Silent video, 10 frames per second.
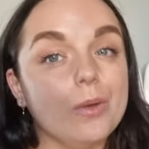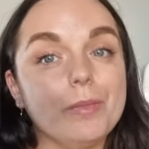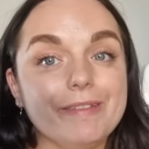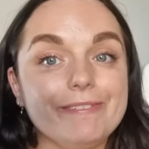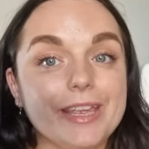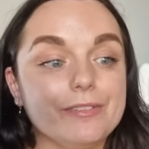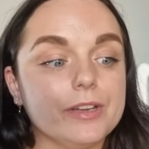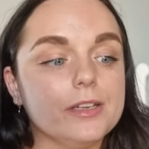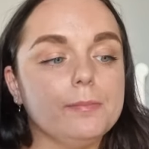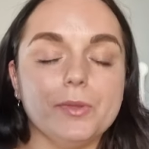aren't my
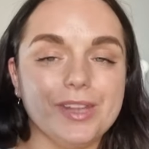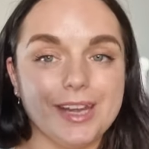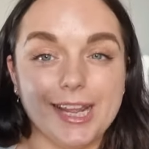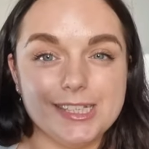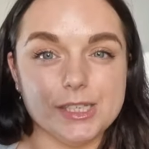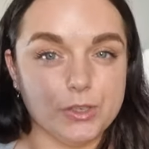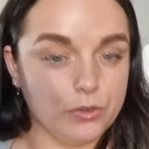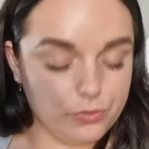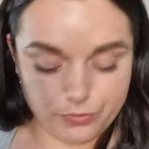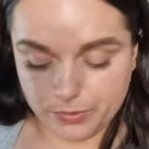favourite, but they're nice
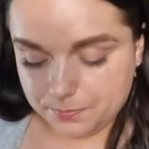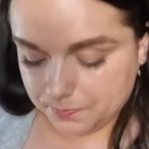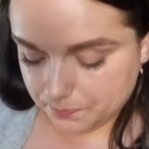enough.